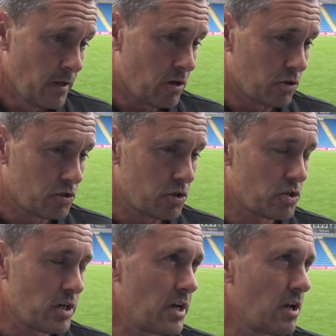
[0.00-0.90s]

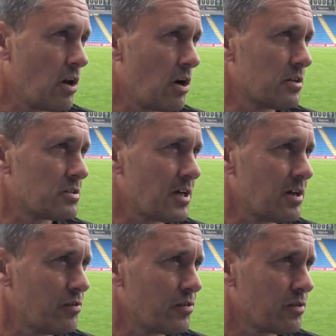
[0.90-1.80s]
concentrate a lot on
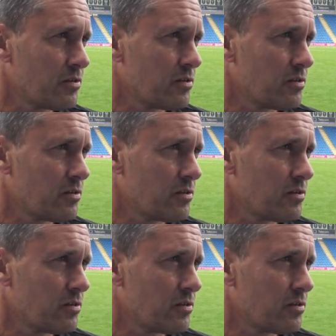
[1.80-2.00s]
ourselves.